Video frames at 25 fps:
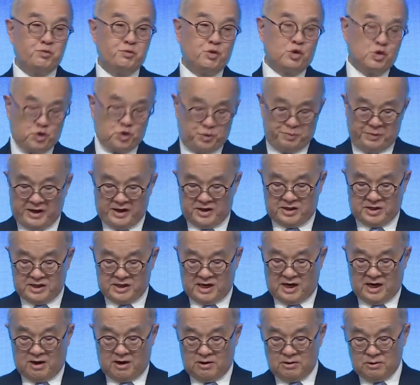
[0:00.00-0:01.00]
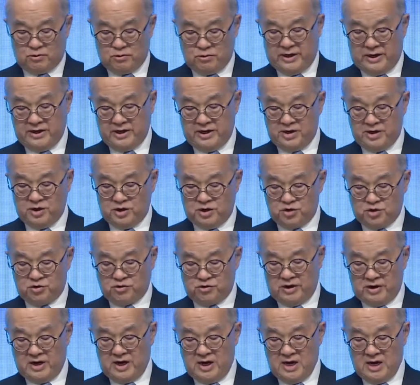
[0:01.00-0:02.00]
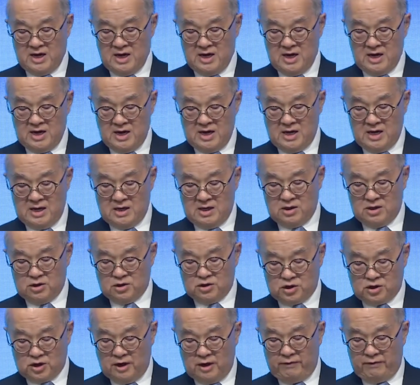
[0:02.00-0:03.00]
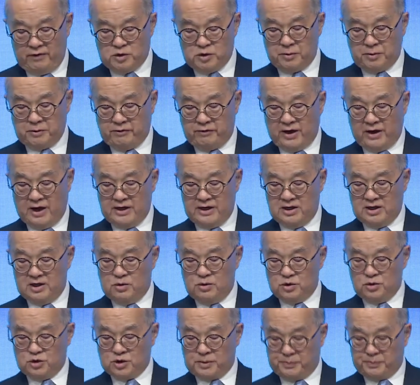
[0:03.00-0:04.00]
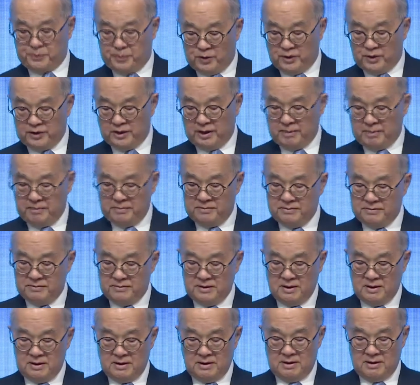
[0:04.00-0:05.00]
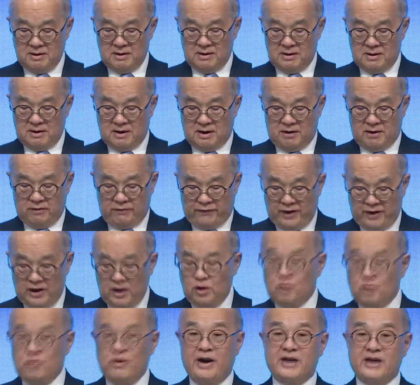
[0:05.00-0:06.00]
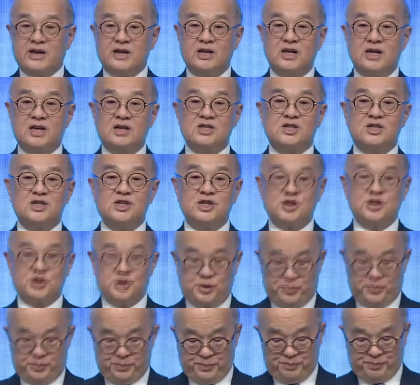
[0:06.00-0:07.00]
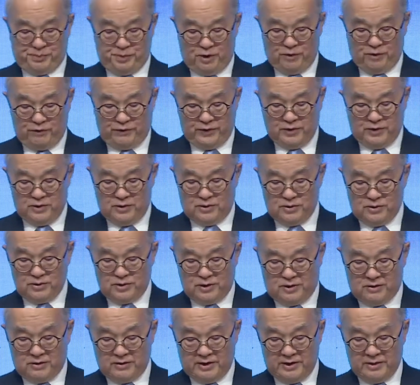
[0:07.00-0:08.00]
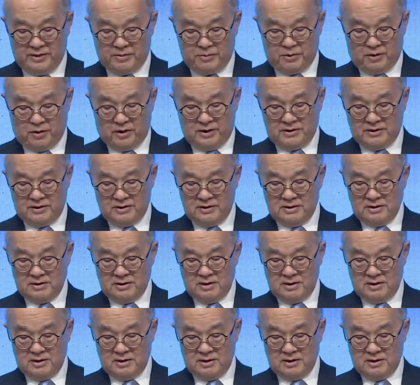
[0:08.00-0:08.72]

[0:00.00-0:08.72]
which makes our great industry, the service provider who support them, our fellow regulators, both in Hong Kong and abroad.